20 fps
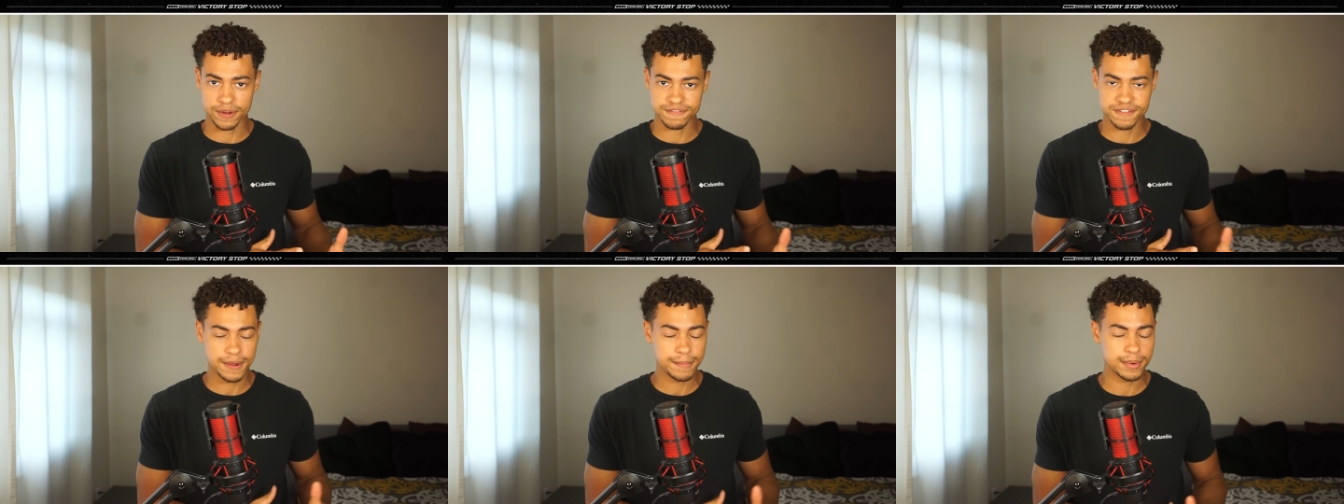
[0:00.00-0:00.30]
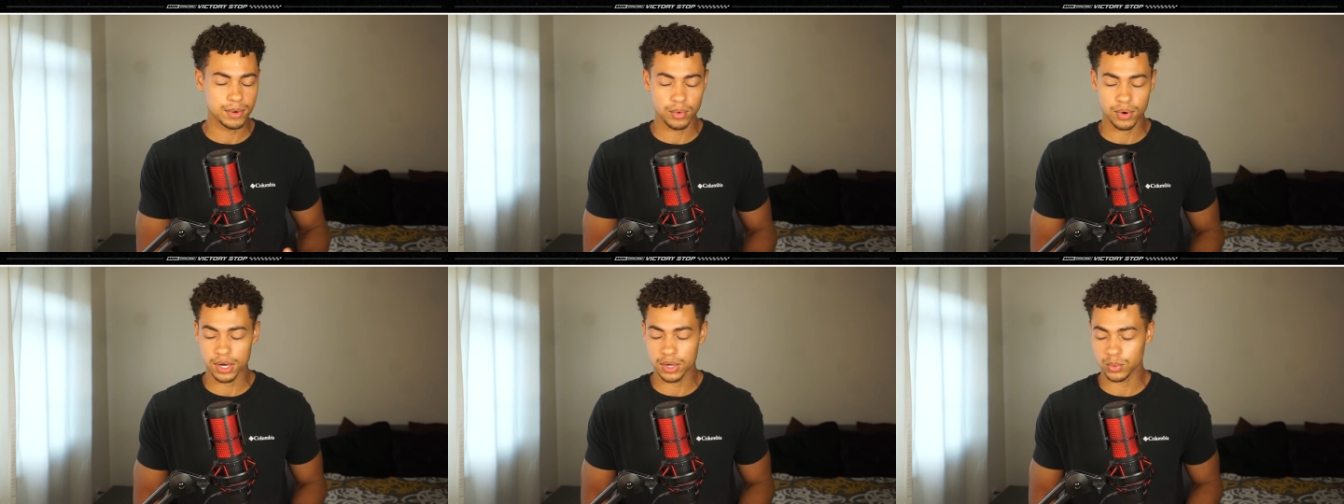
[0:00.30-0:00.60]

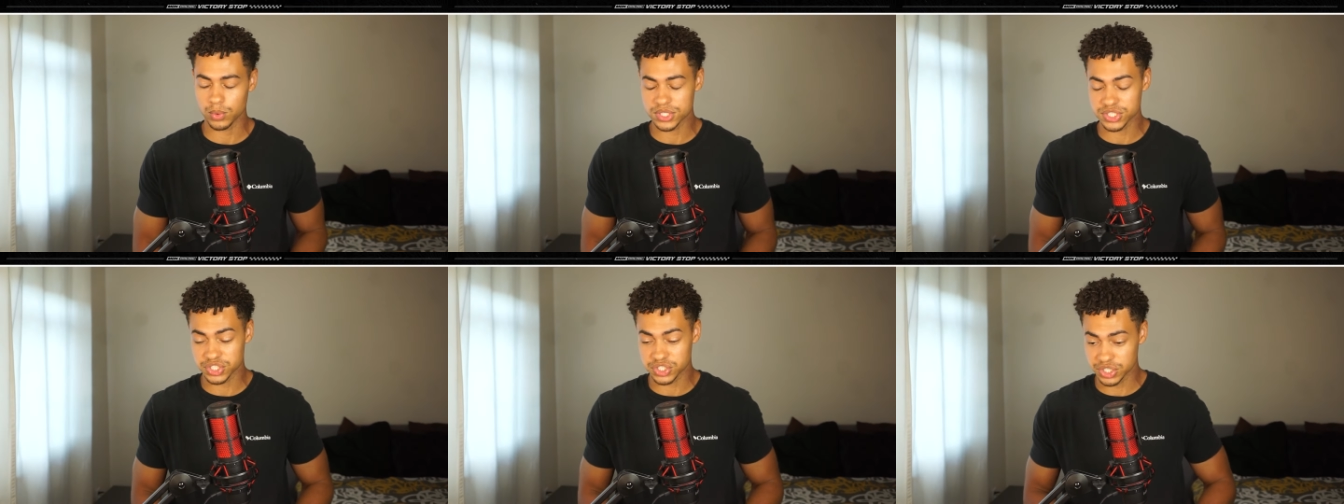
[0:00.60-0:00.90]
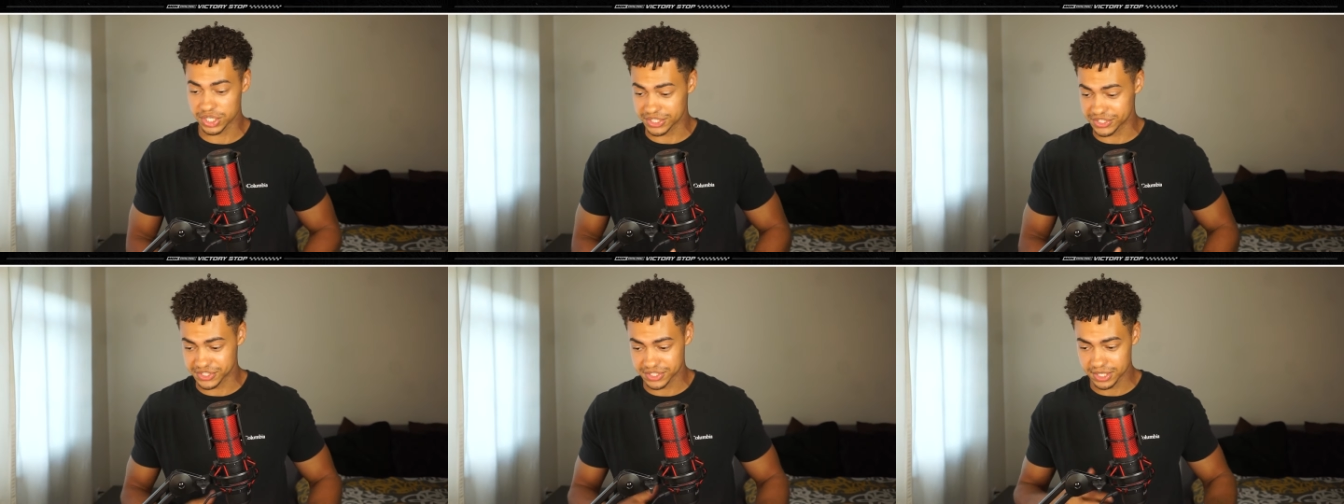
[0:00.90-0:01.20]
February was
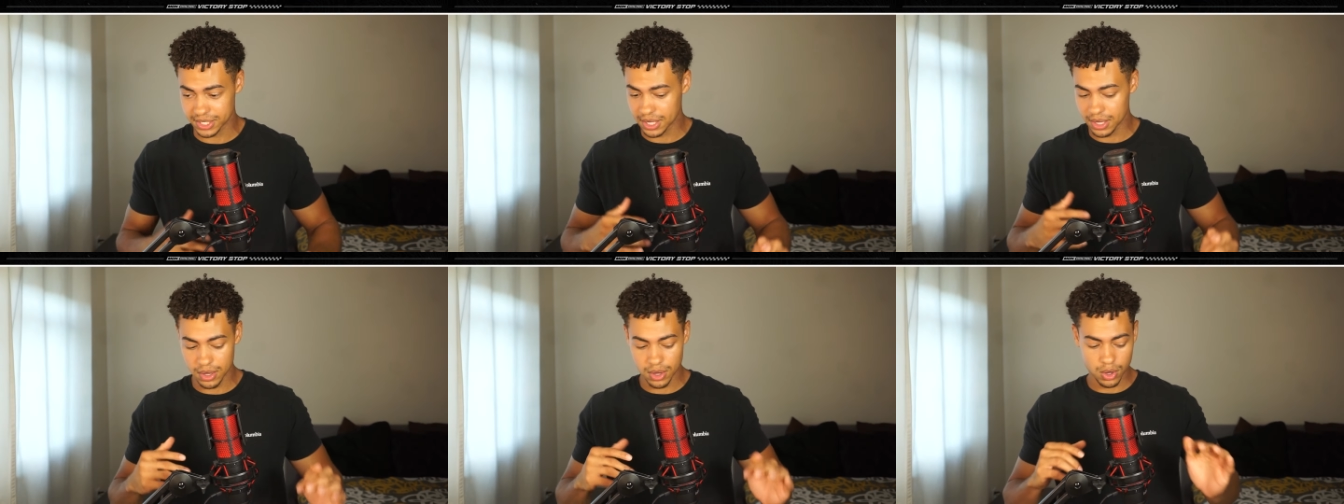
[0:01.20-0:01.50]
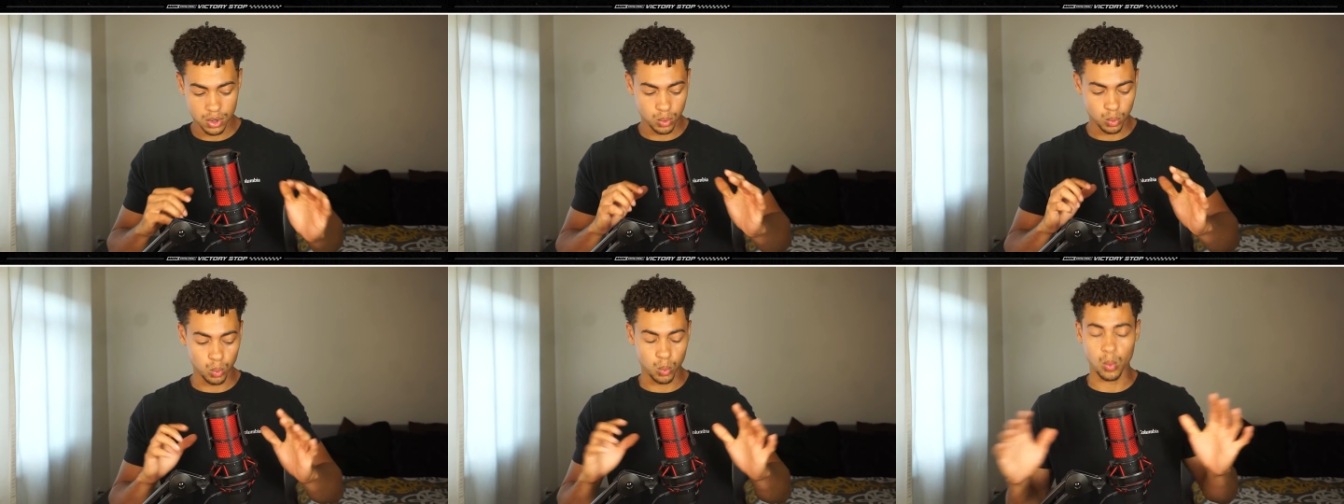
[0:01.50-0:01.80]
just
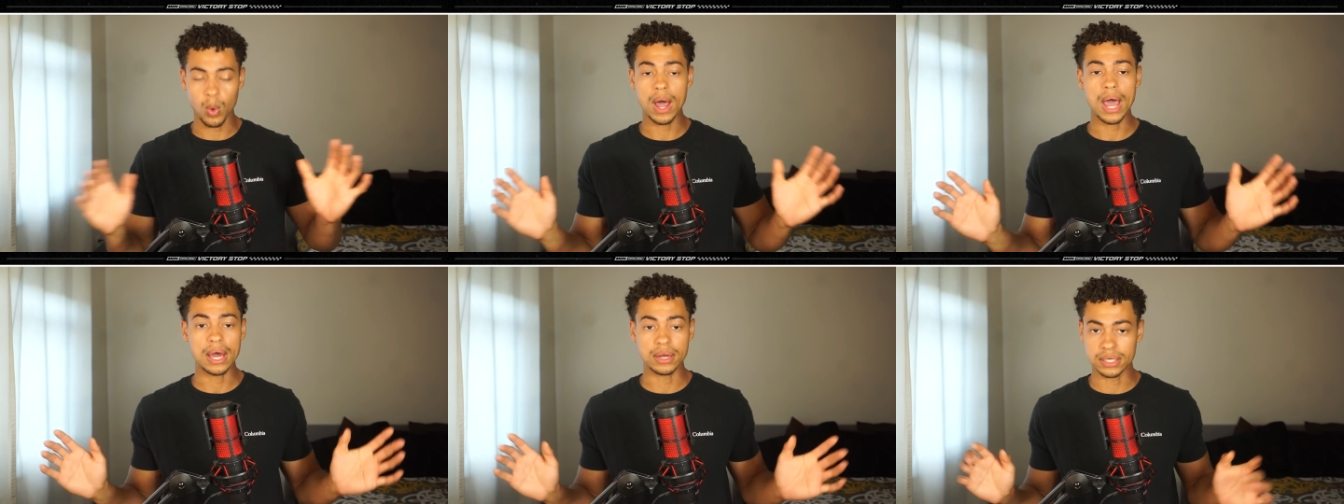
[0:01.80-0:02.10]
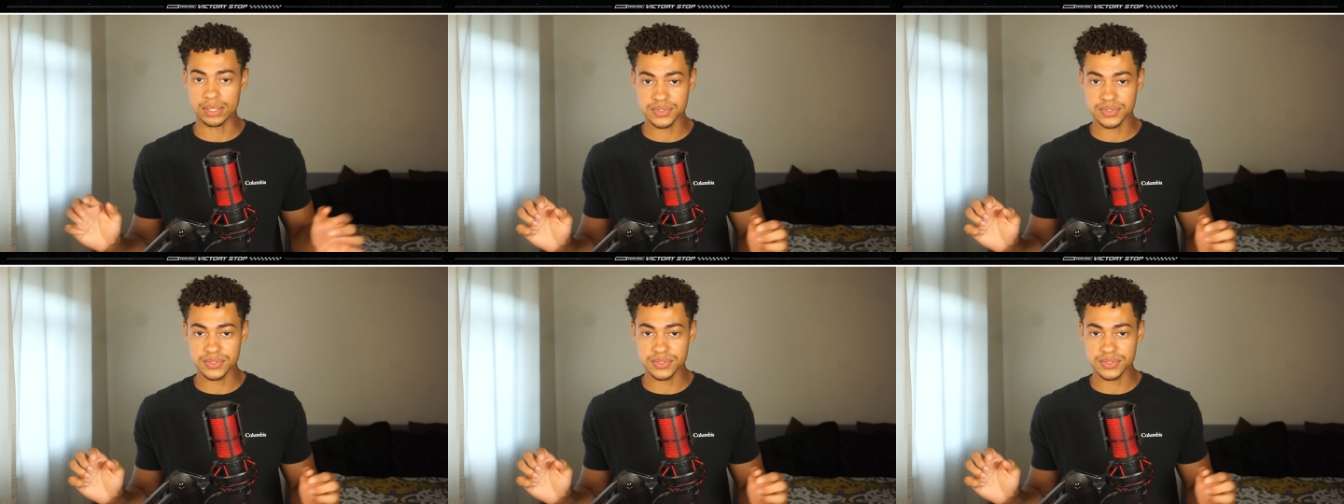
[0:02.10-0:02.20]
wild.